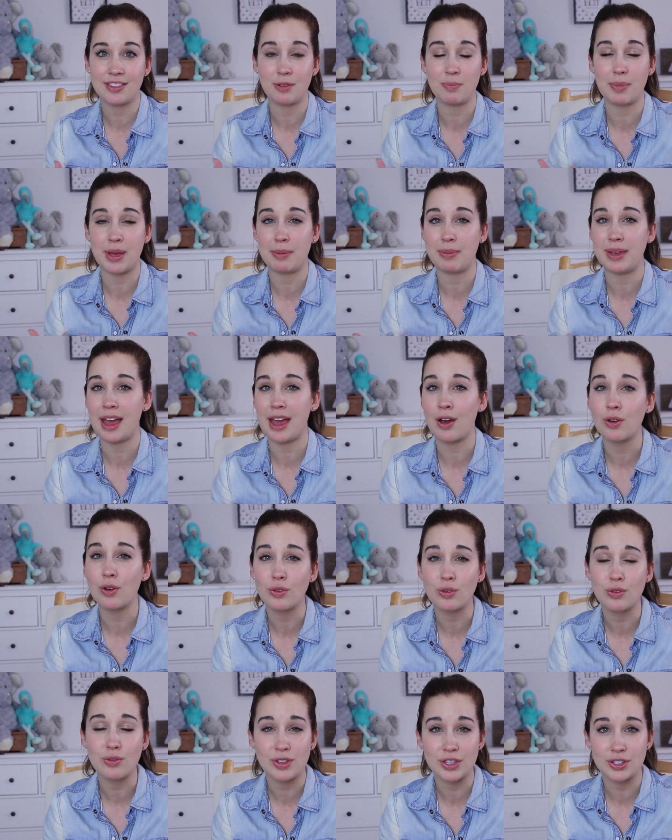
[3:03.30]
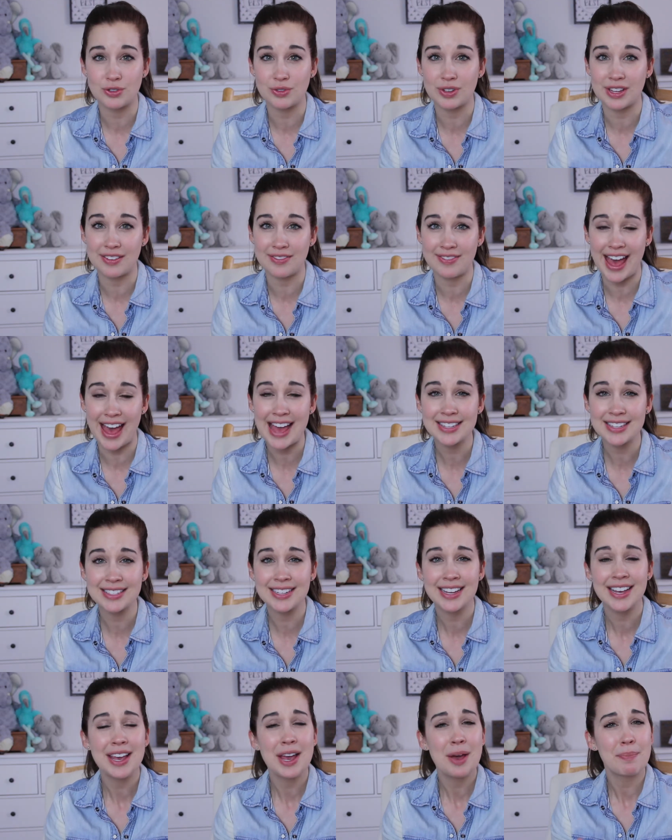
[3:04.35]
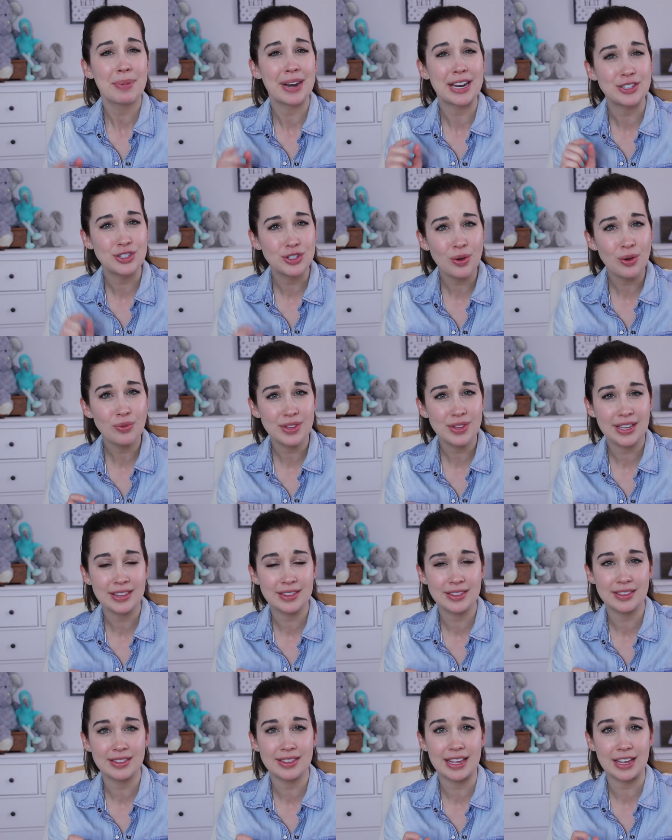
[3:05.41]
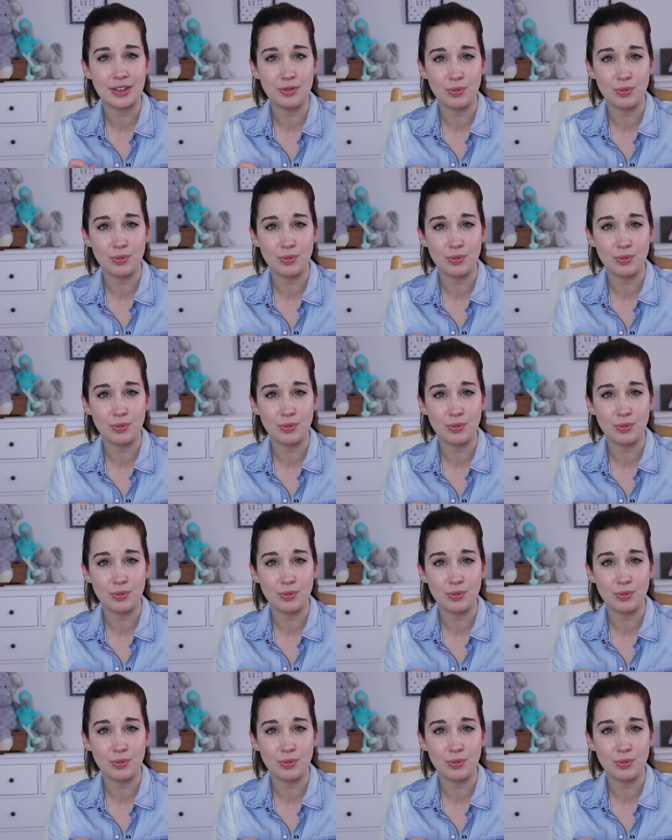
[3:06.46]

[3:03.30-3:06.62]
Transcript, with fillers: their baby outgrew this really fast, but I don't think they